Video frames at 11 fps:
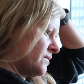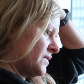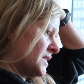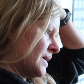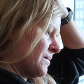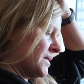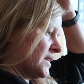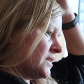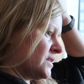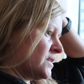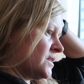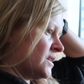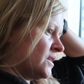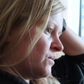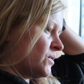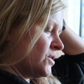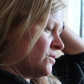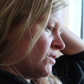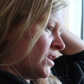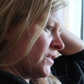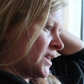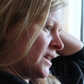for 10 minutes. Would you
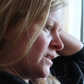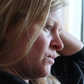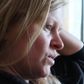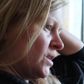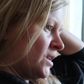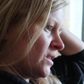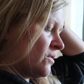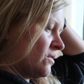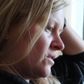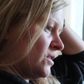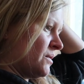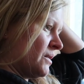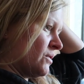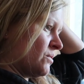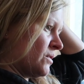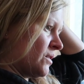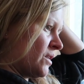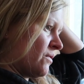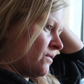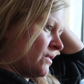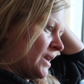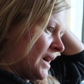rather get your work done and do it, or do you want to go
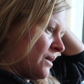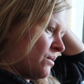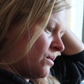now,